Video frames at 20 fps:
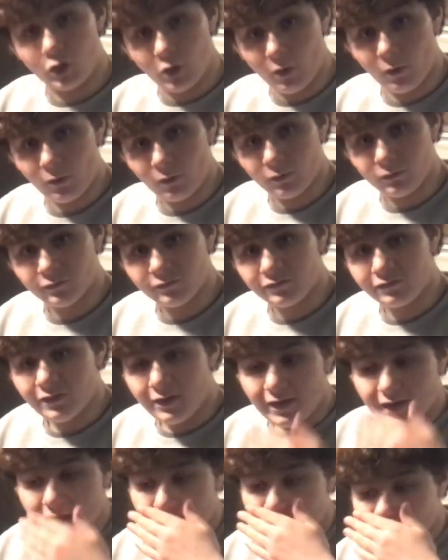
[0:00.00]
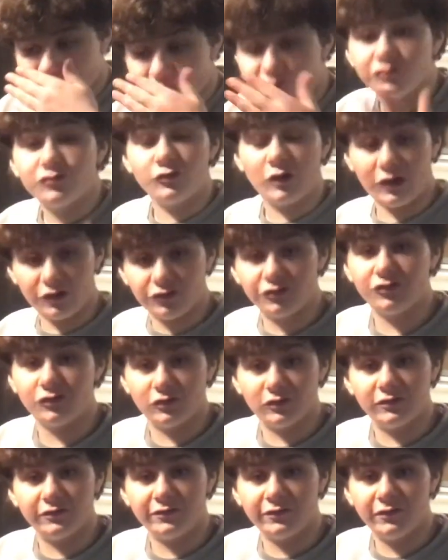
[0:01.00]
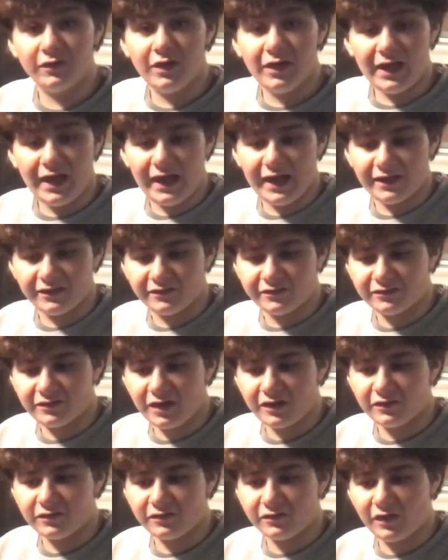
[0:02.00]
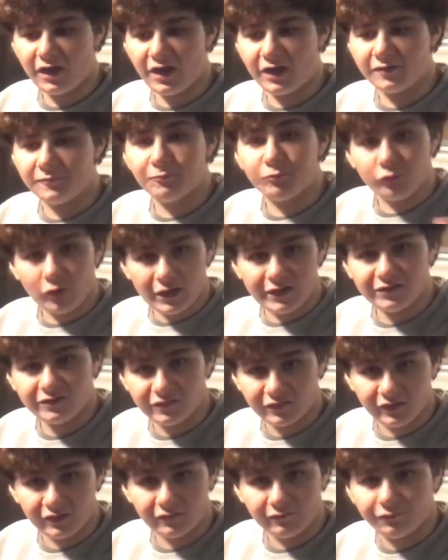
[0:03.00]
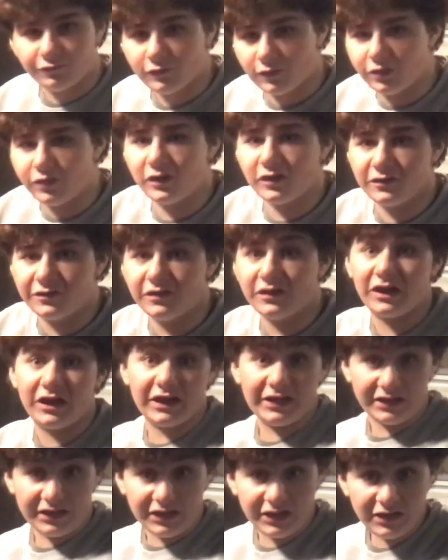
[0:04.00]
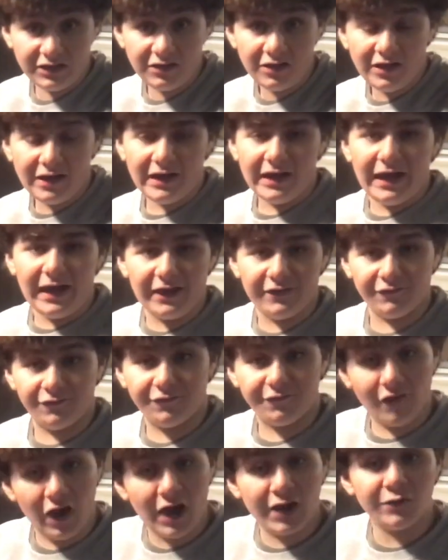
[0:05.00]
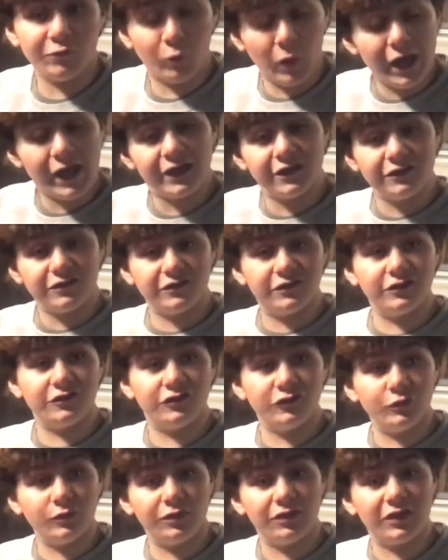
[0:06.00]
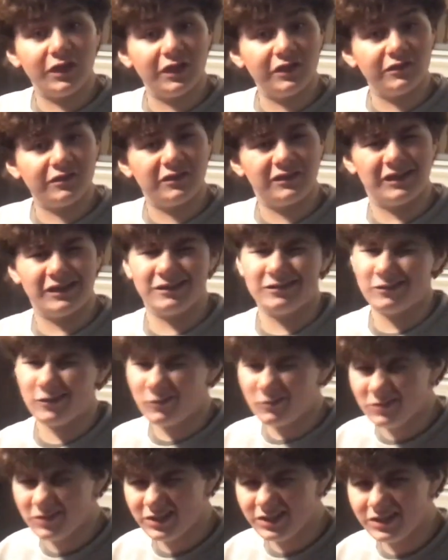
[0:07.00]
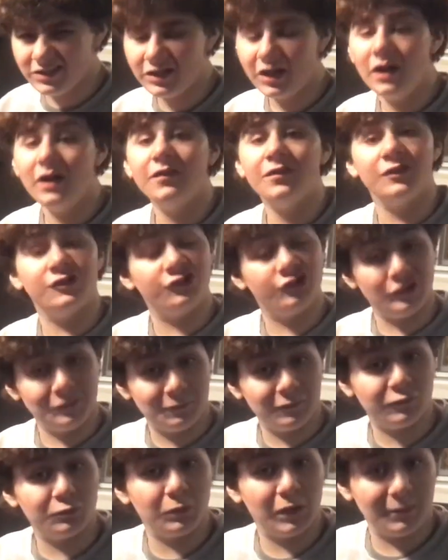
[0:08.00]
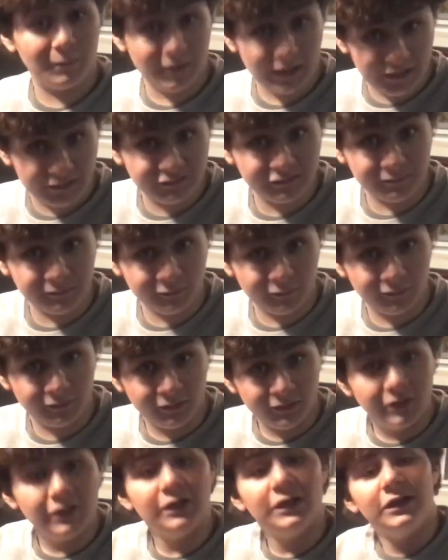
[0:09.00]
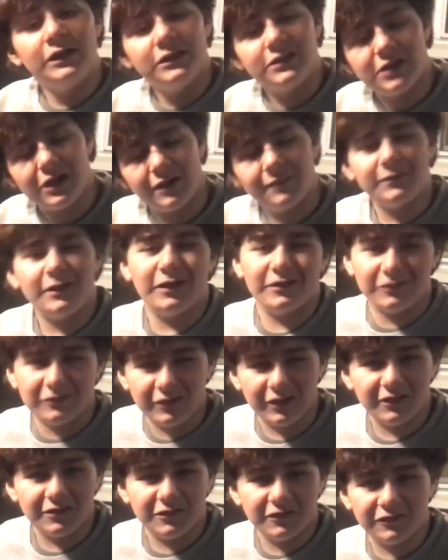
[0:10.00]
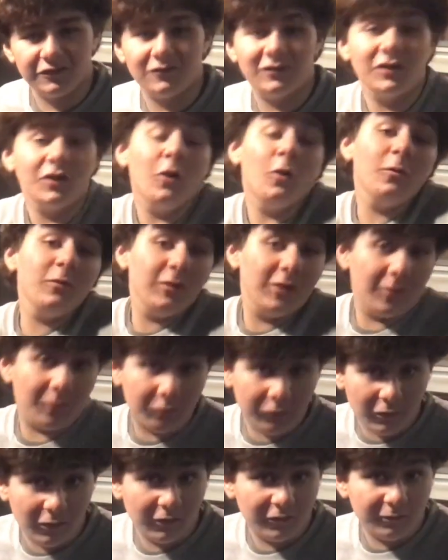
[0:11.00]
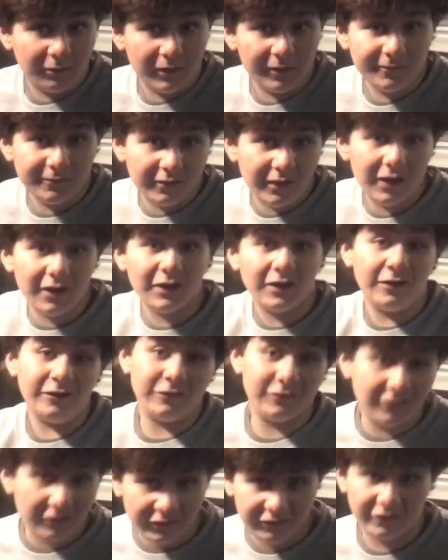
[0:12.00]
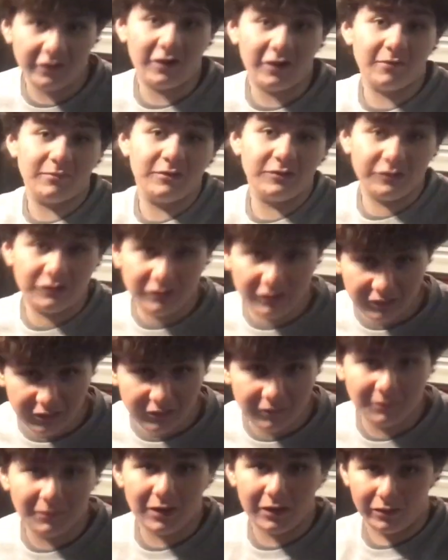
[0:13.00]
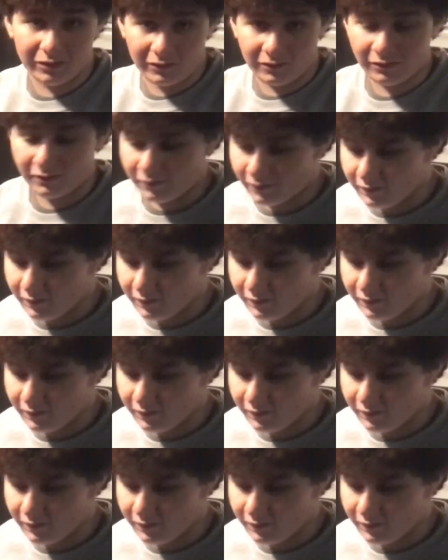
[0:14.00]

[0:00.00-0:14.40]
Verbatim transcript: goals and structures and set aside pricing for things that I need and find ways to do things that I don't need the cheapest way possible. No, I'm not saying this is the only approach, but I'm saying it's the Jeremy Shinder method.